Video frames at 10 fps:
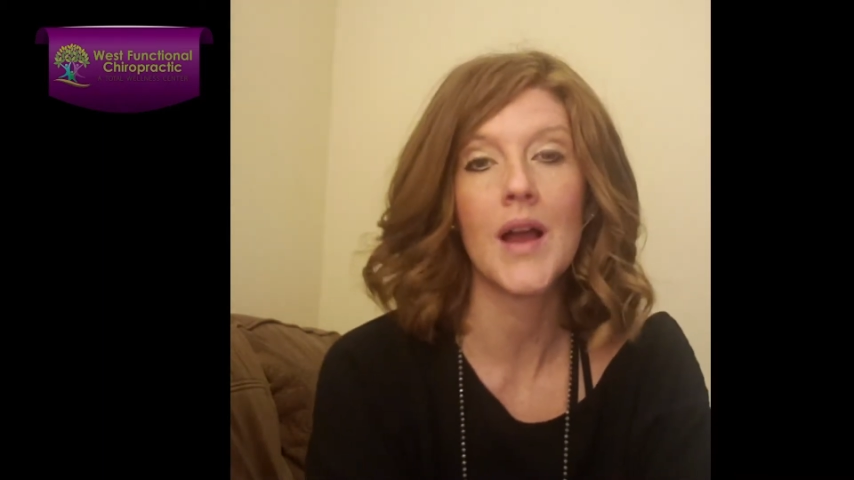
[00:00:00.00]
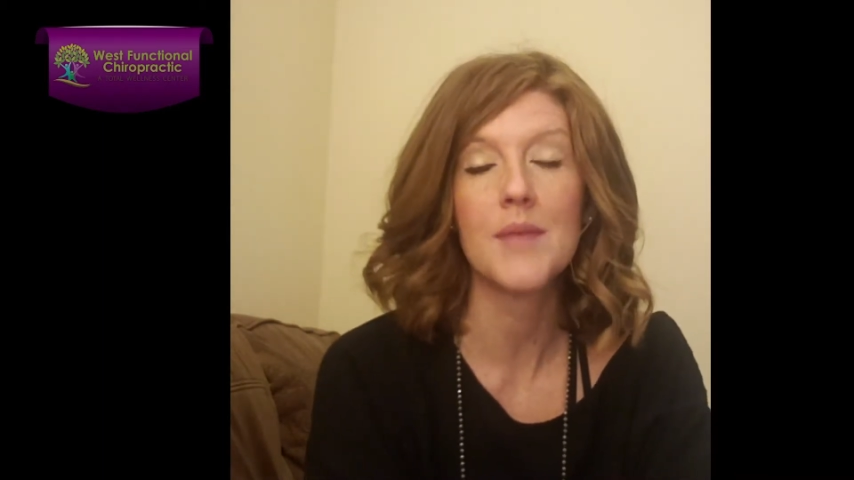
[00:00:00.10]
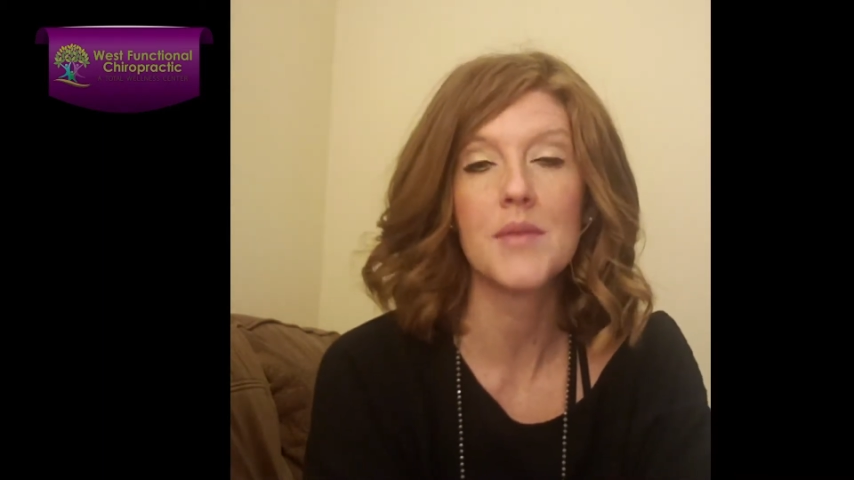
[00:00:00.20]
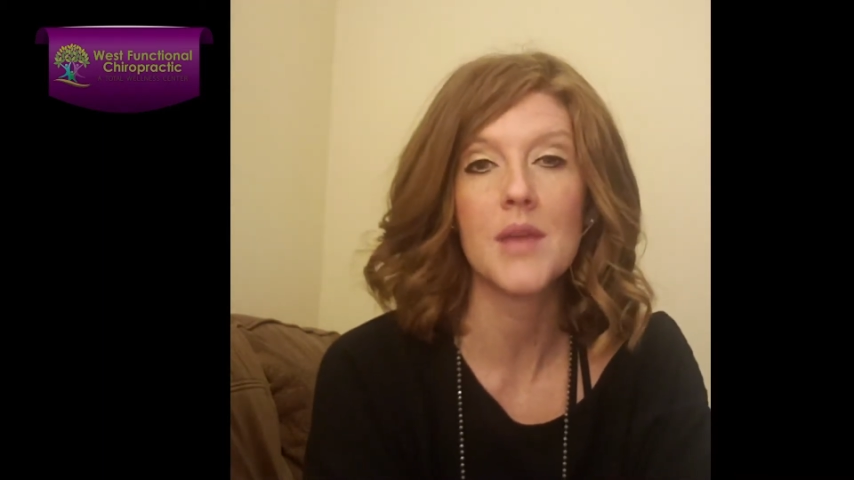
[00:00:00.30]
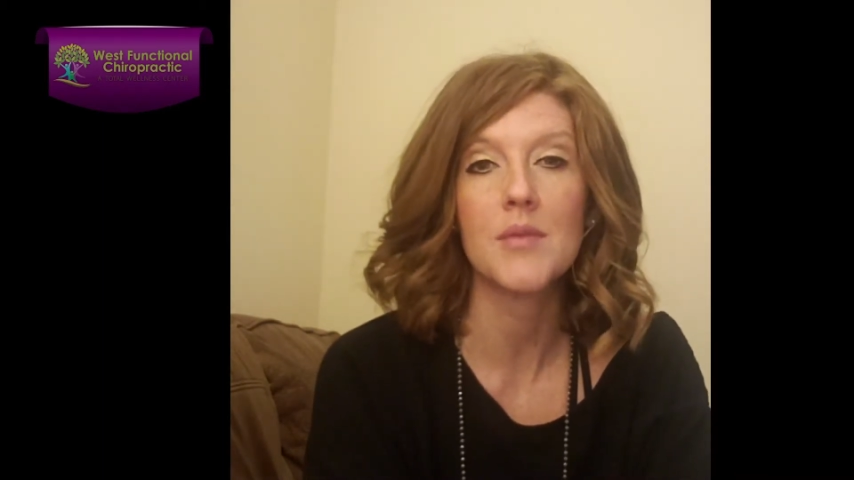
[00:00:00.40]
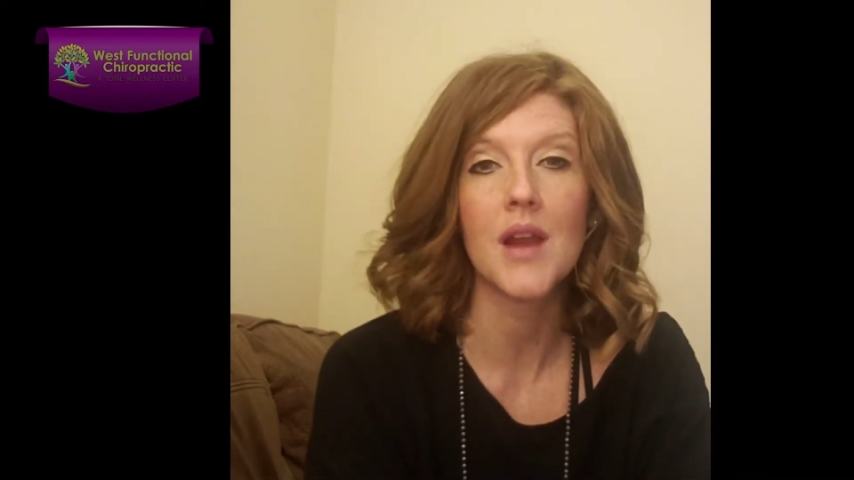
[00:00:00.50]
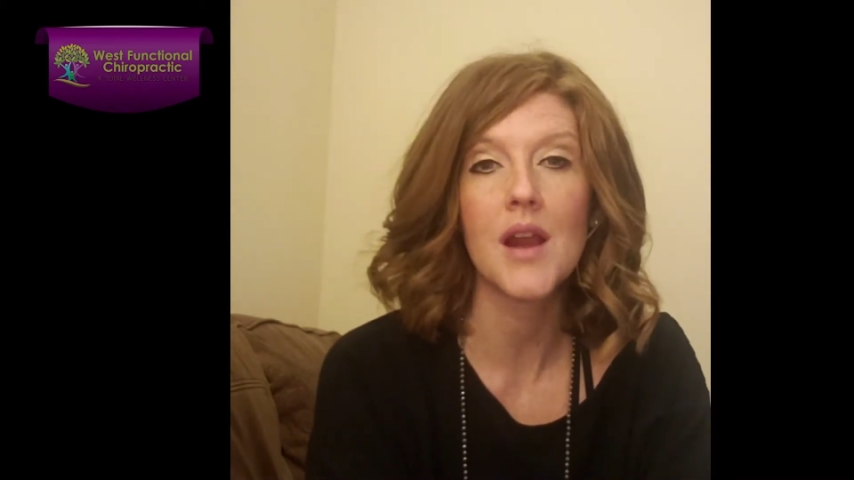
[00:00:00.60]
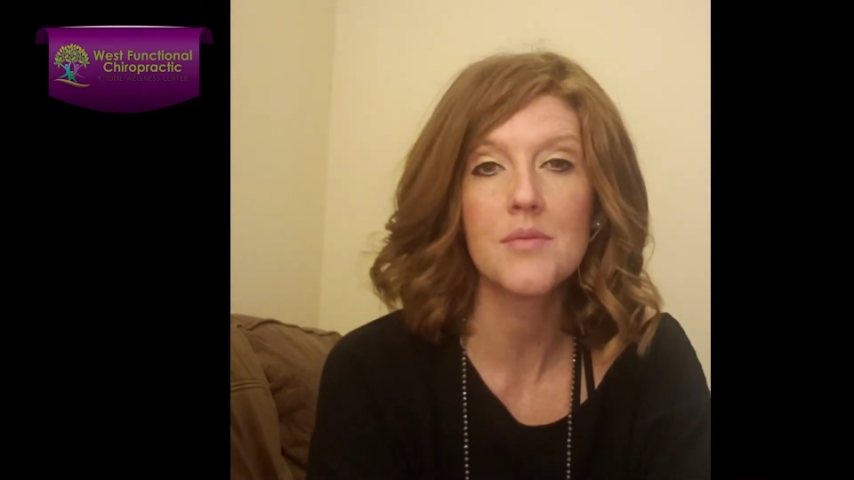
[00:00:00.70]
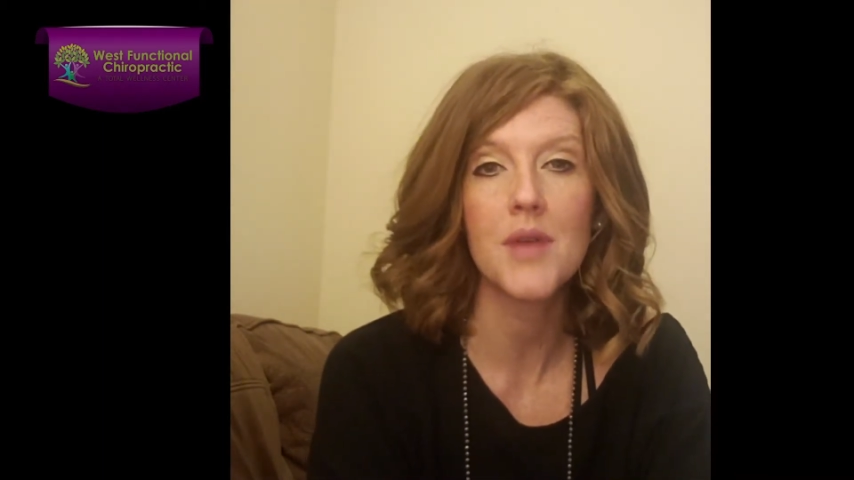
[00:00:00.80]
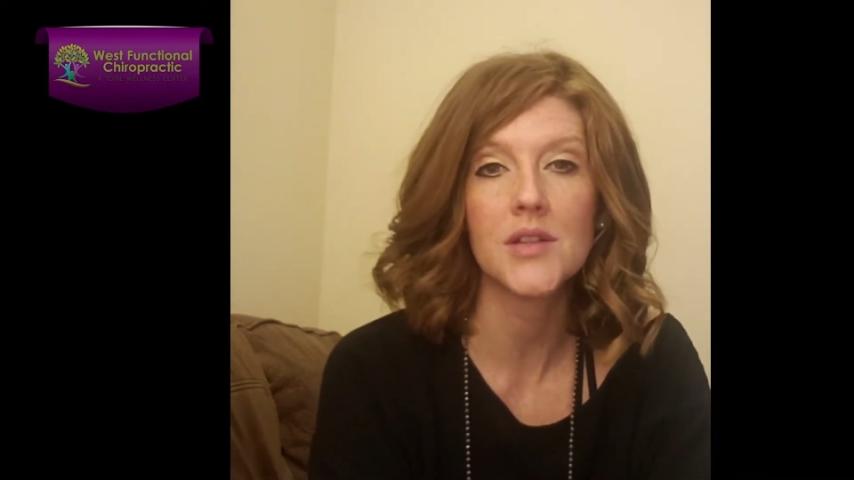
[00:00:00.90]
I became a
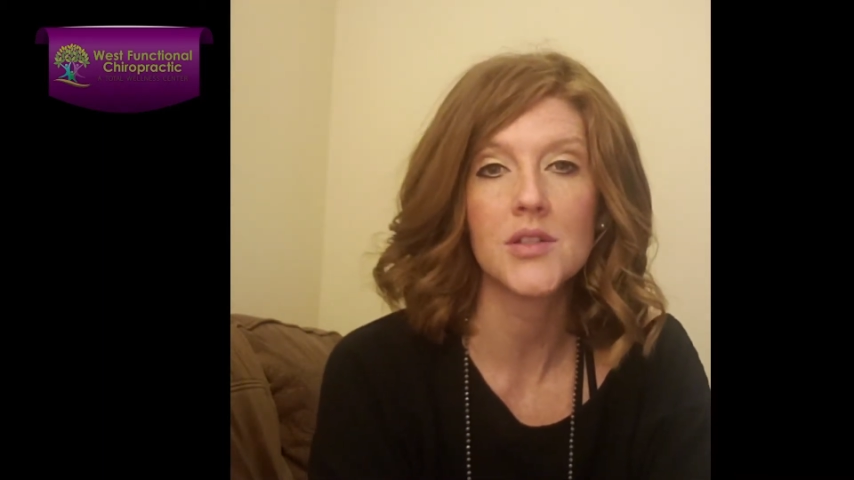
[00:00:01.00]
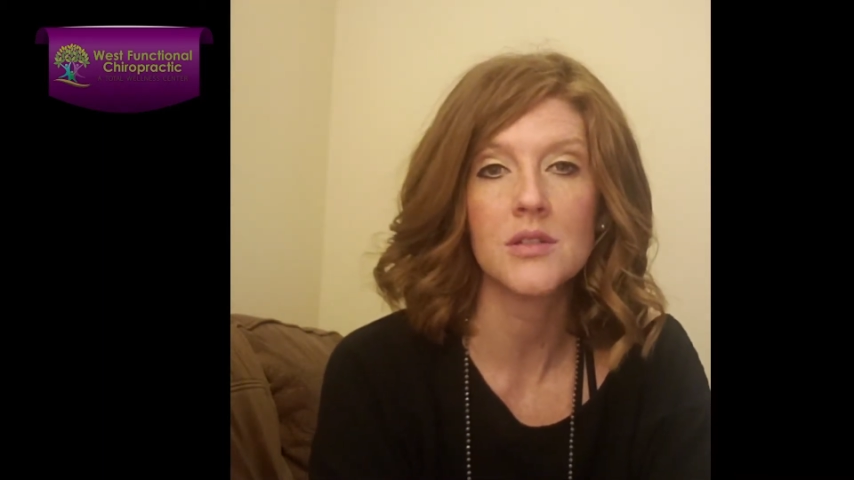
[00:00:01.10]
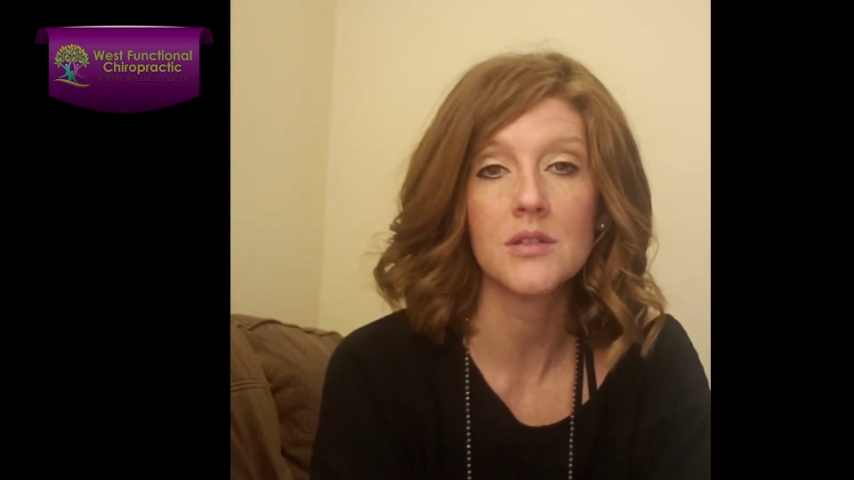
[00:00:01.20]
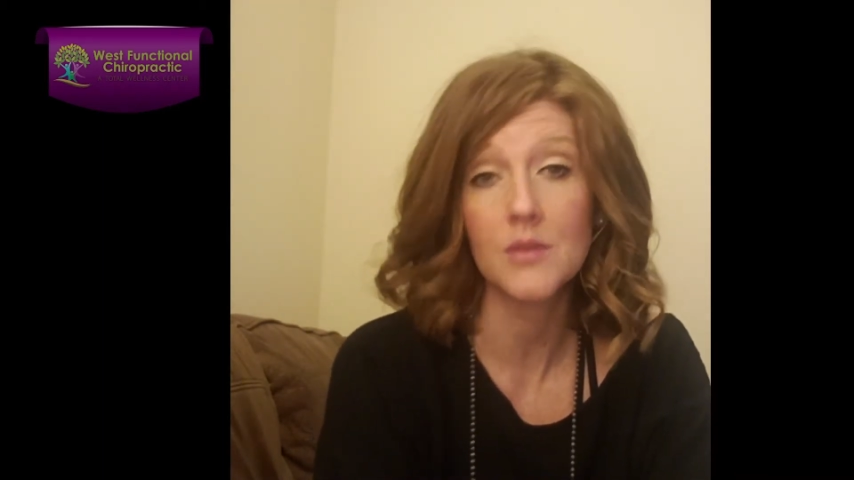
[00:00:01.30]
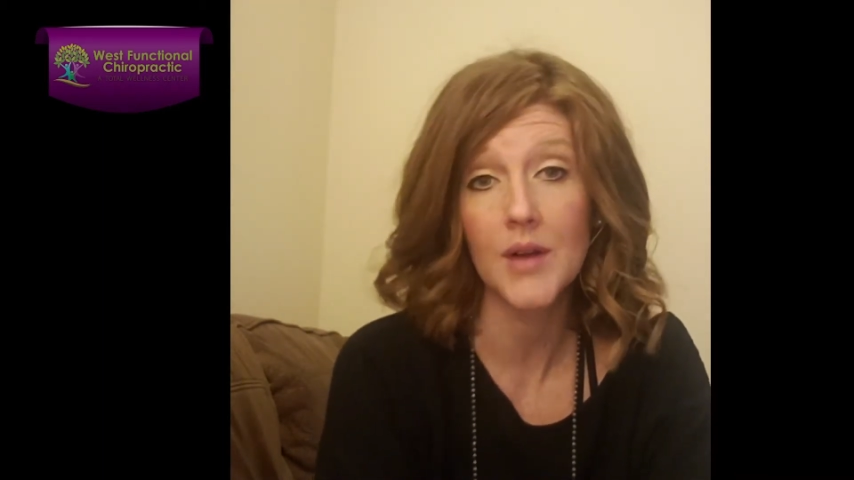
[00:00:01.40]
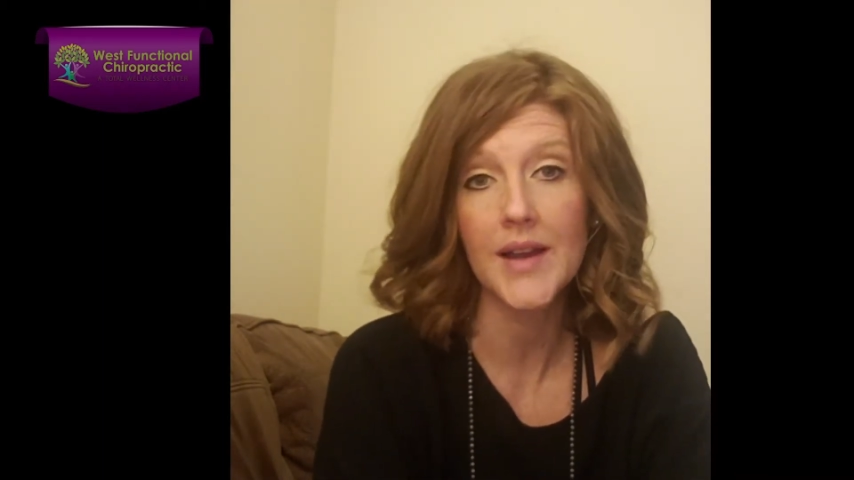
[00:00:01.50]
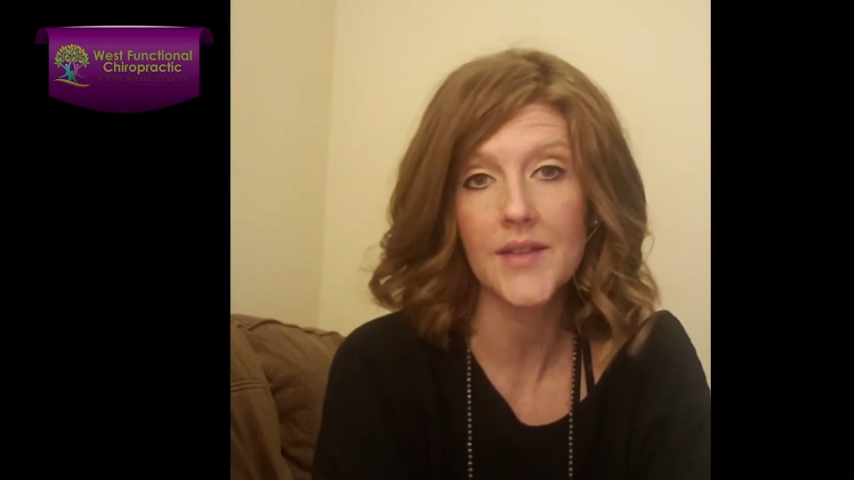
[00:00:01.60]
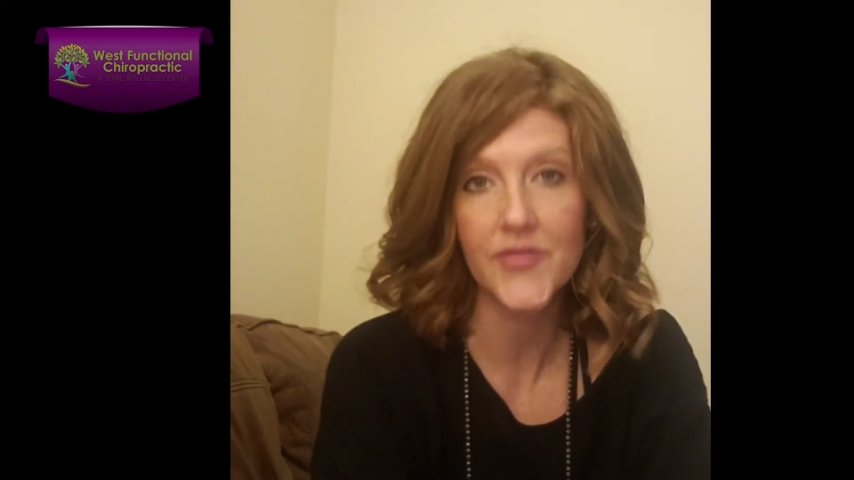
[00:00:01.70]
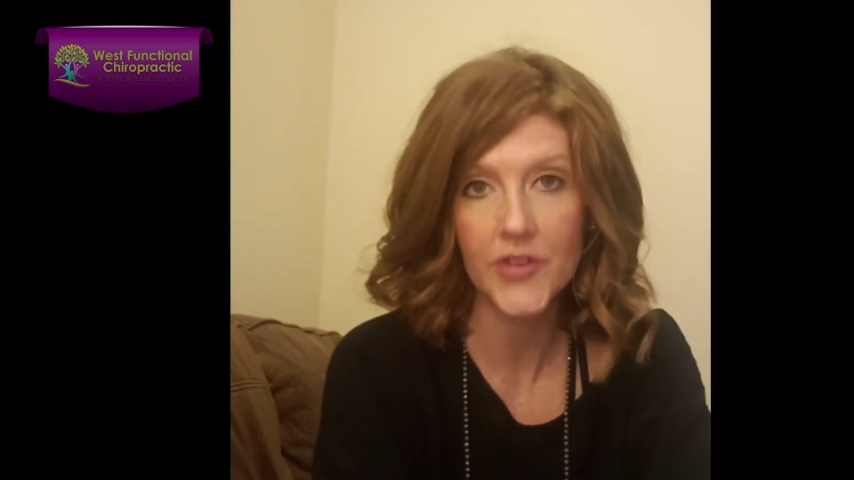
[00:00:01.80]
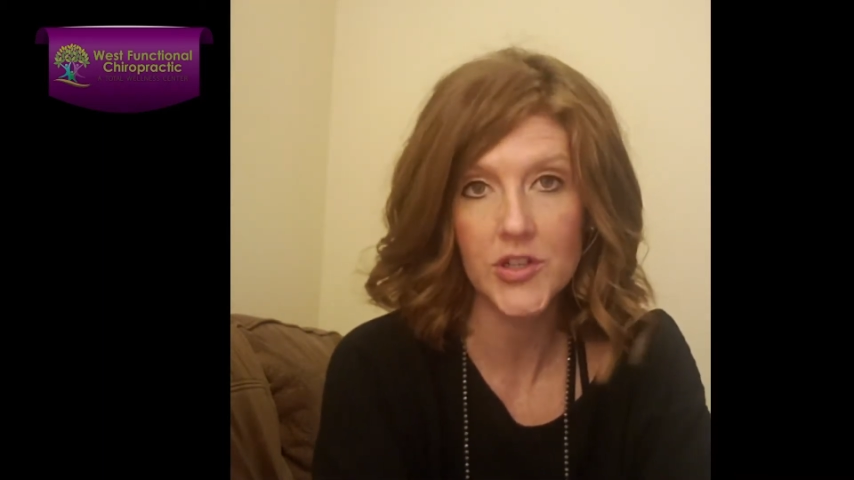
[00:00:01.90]
chiropractor, or why
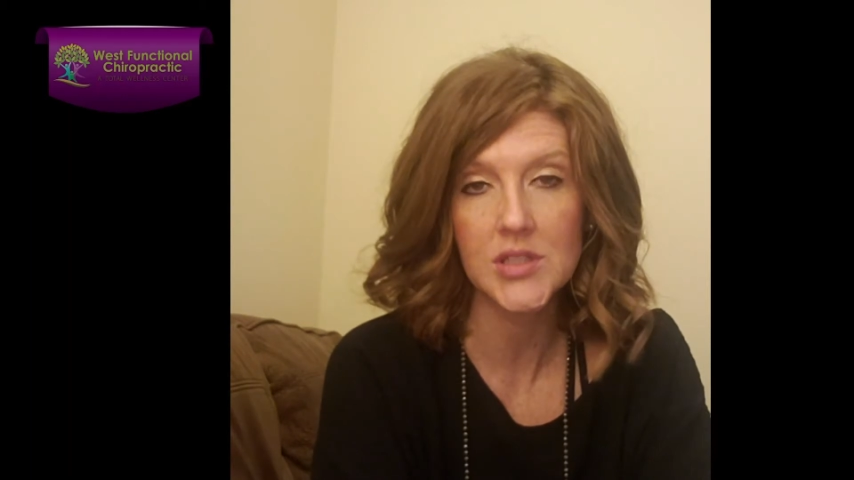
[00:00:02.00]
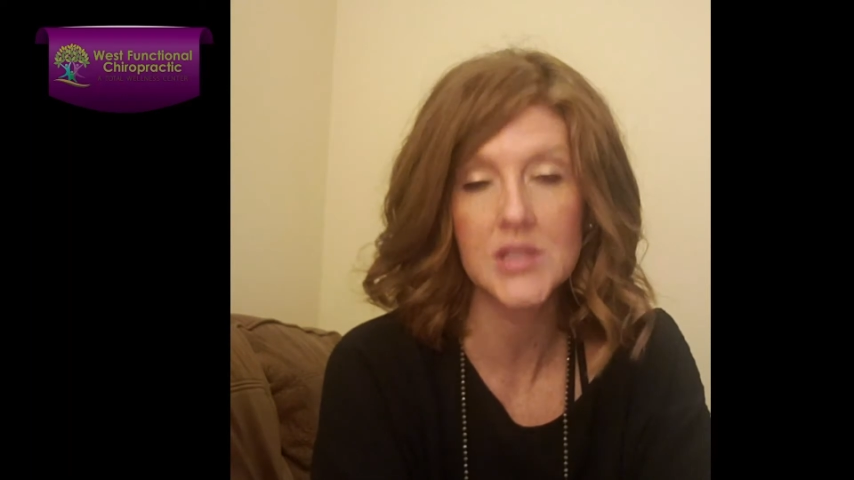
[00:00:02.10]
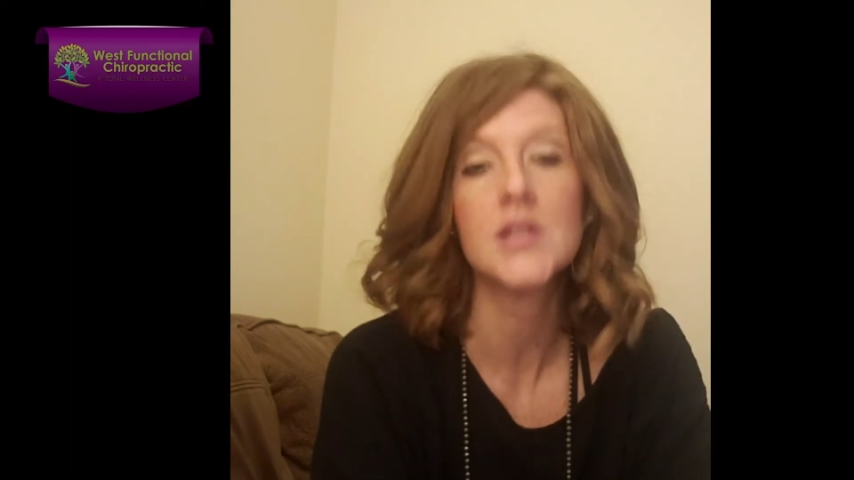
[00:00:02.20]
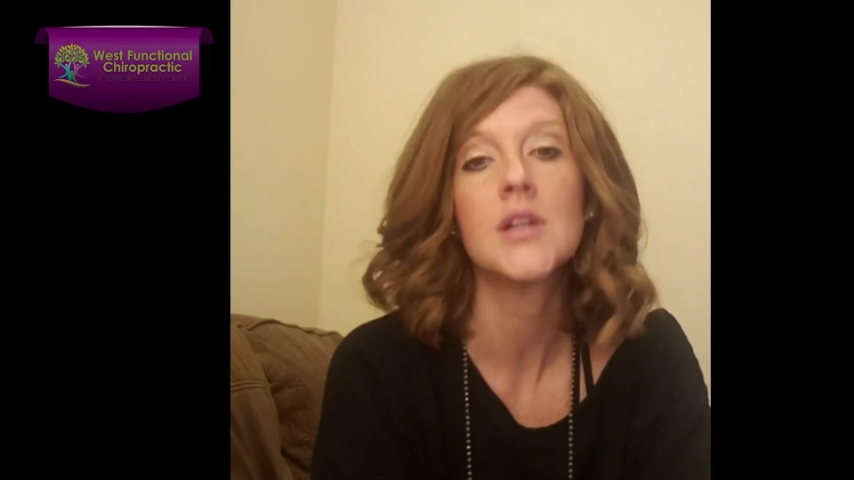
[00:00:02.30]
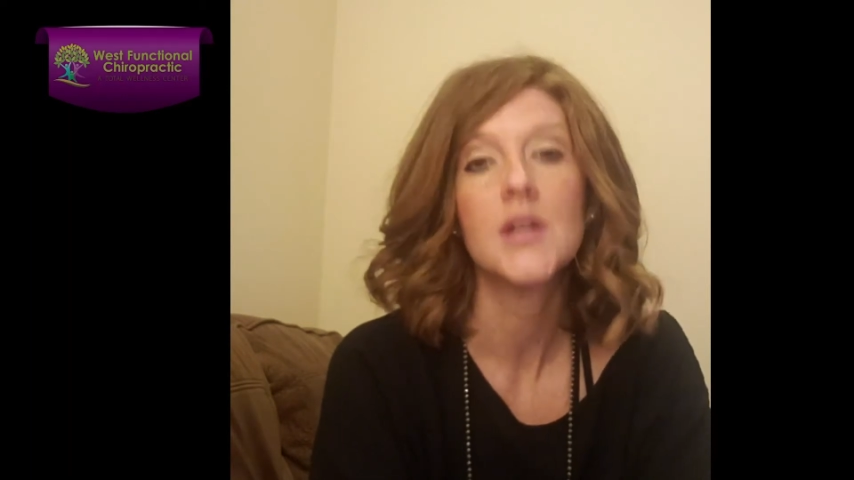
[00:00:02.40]
I first